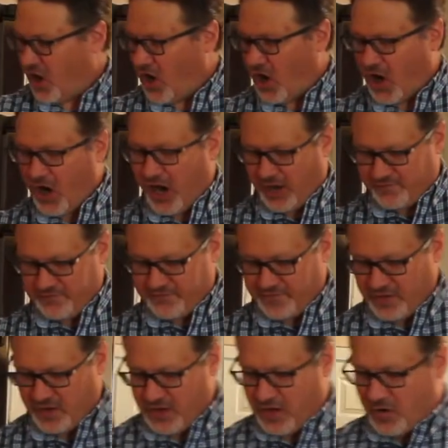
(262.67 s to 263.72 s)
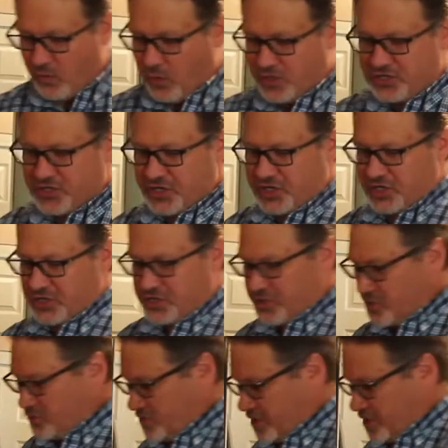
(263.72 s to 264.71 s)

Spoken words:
off. What you're going to do